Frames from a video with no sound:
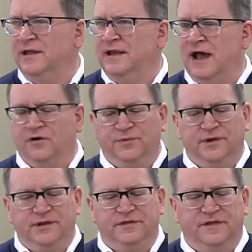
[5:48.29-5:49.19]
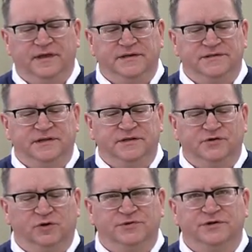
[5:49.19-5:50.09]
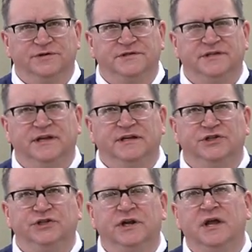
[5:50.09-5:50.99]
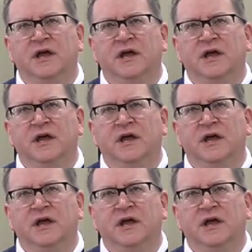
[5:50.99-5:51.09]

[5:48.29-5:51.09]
and not really things that the scriptures teach.